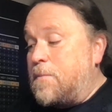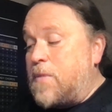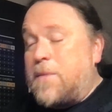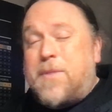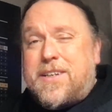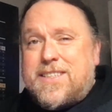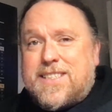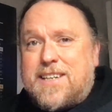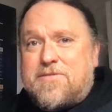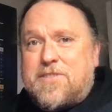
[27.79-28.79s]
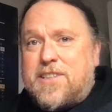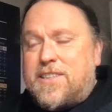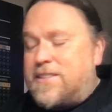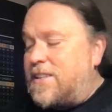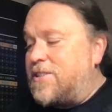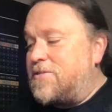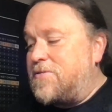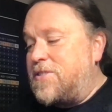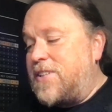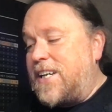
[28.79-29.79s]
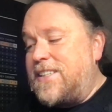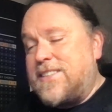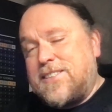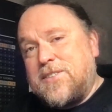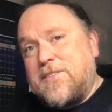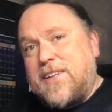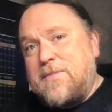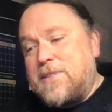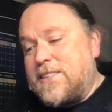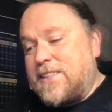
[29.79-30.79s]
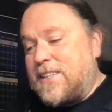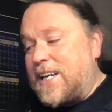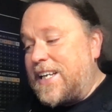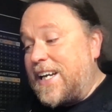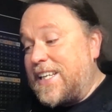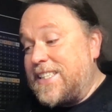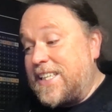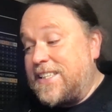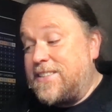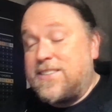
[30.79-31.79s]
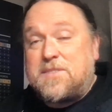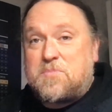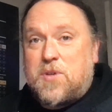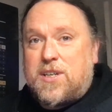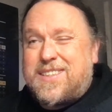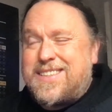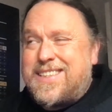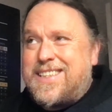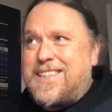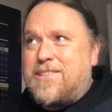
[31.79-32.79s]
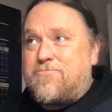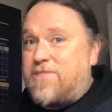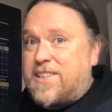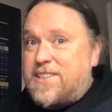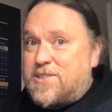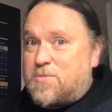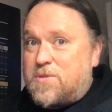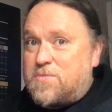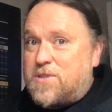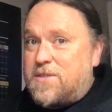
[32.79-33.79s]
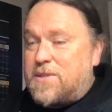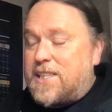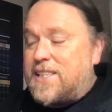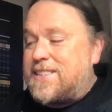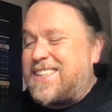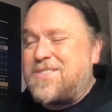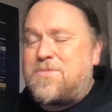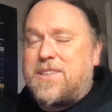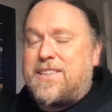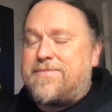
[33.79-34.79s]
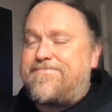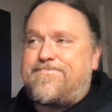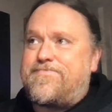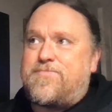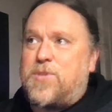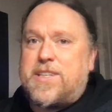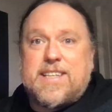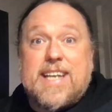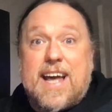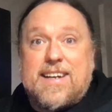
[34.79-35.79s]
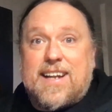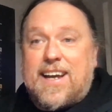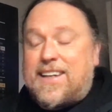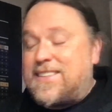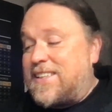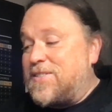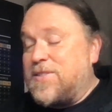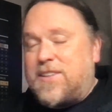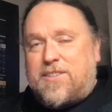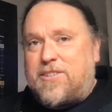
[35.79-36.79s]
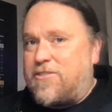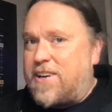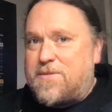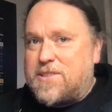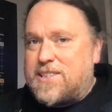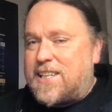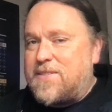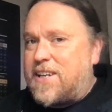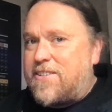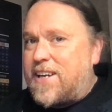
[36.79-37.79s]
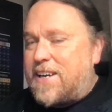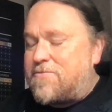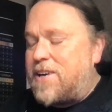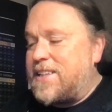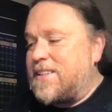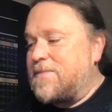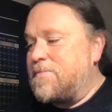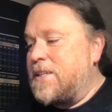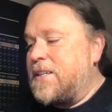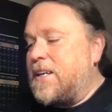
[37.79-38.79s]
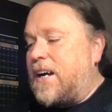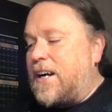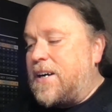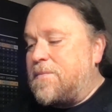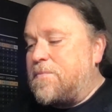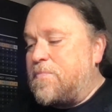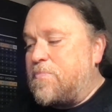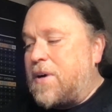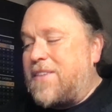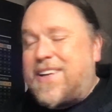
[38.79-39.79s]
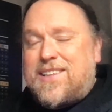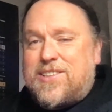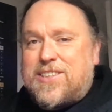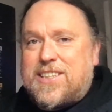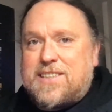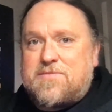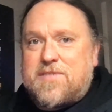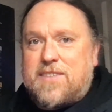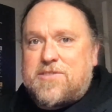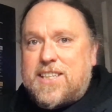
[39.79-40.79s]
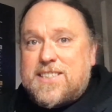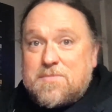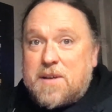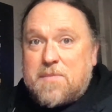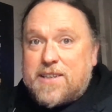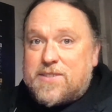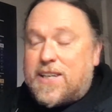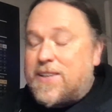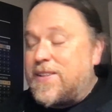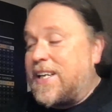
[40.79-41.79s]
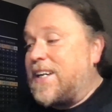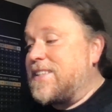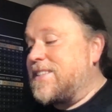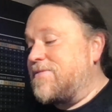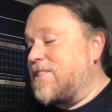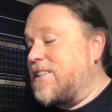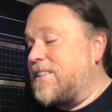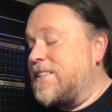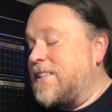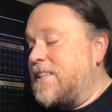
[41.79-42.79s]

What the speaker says: I'm not going to start for a good few days, so if anybody's got any ideas on what really just won't work with this, I don't want one of the net decks. I know that there are great ones out there and I have read them, but I've had a look and I've tried to make my own out of the cards I've got,